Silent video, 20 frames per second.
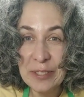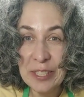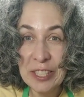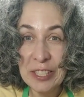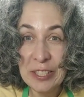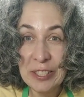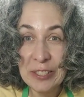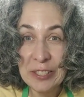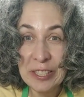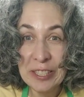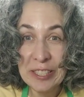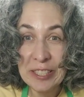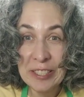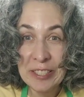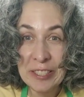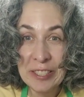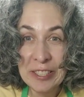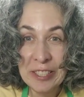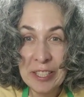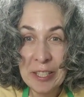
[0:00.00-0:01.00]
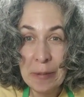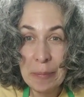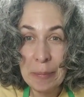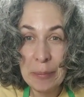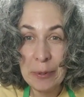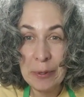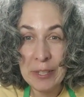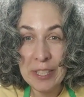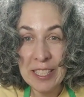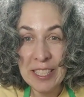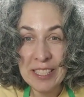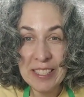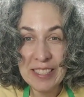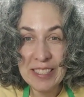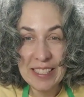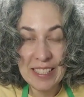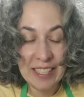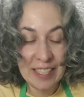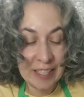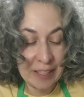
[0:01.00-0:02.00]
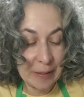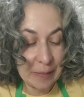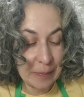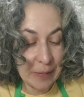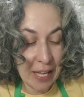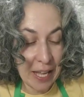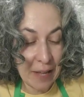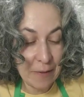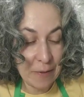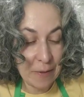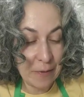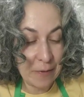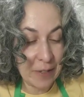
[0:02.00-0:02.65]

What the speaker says: I have a feeling that the juice would actually